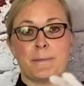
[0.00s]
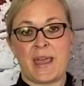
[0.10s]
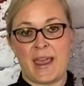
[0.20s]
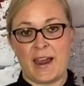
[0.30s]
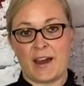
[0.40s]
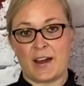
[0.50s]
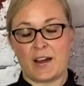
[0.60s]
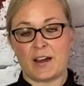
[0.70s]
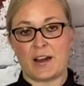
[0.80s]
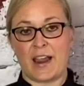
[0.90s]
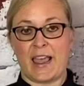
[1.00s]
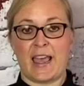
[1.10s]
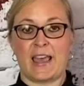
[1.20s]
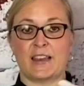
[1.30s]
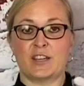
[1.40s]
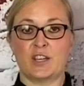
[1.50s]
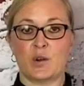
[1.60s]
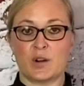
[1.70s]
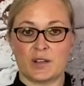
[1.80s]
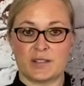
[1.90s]
pear and
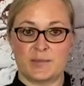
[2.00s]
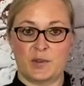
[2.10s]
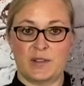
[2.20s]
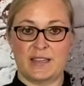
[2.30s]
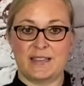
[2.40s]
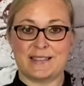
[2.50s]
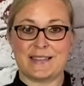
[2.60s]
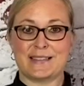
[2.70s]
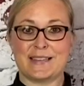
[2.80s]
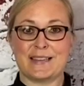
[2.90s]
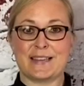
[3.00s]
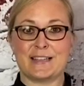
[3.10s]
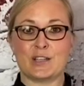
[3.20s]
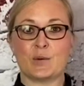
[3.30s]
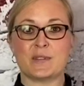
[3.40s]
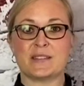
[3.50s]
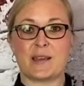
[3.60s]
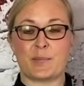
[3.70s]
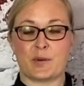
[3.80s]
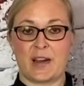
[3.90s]
yogurt smoothies is that they don't
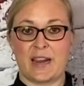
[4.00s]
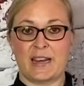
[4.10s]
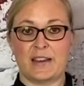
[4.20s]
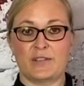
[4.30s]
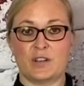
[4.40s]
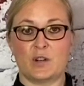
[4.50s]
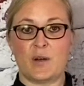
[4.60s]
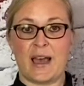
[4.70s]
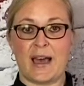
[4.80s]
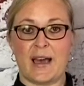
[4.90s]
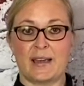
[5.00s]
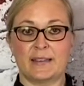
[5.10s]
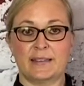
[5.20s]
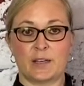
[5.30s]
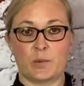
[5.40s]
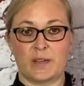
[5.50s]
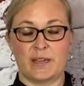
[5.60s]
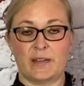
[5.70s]
separate if you don't add liquid